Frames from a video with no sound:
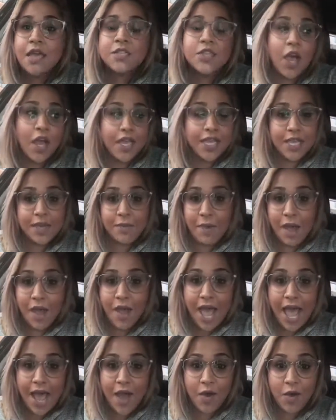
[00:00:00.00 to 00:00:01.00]
talking
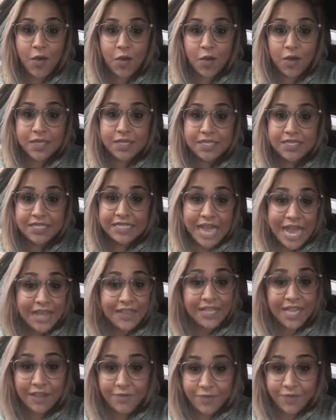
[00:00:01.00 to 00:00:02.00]
about how
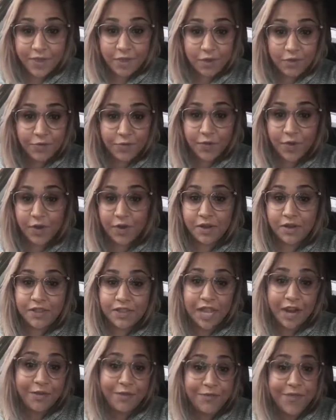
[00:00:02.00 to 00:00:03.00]
sad they feel for
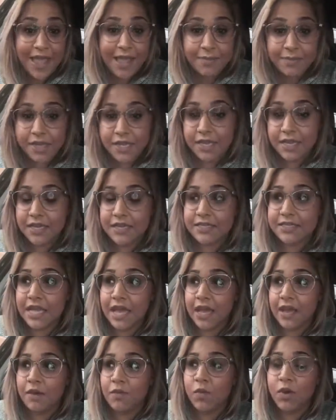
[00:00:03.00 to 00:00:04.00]
their families
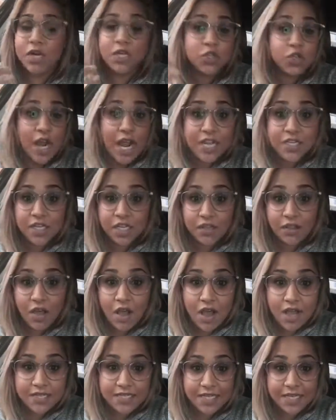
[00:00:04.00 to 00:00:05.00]
and what a tragic
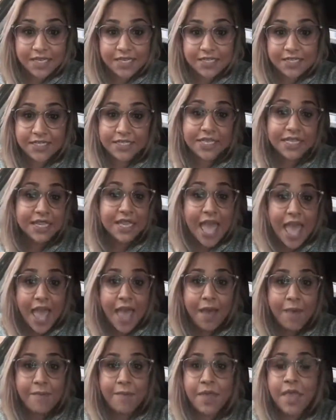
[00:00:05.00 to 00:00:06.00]
loss it is to
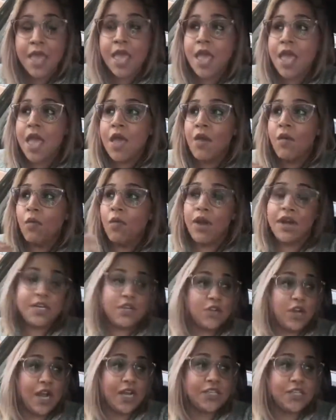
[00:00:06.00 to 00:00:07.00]
them, what
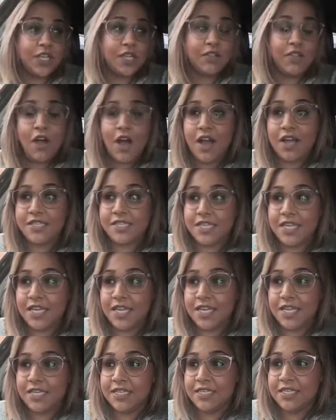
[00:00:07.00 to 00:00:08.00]
a tragic loss it
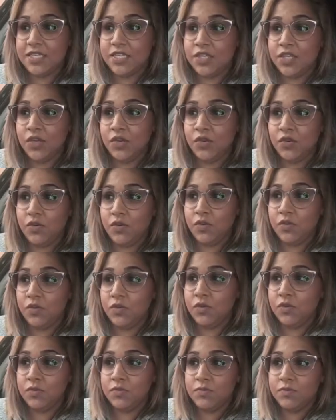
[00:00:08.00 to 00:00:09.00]
is
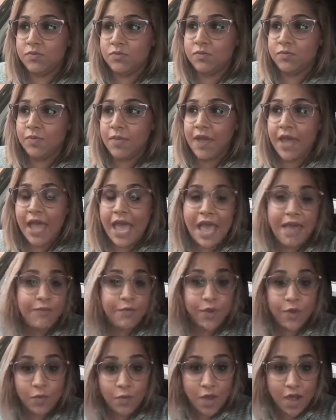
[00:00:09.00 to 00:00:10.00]
to
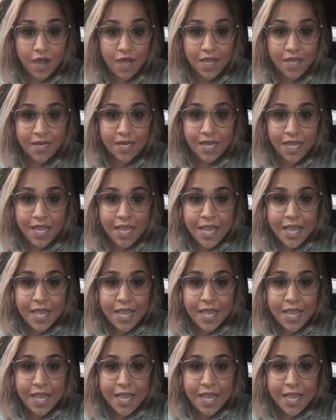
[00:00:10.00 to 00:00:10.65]
everyone.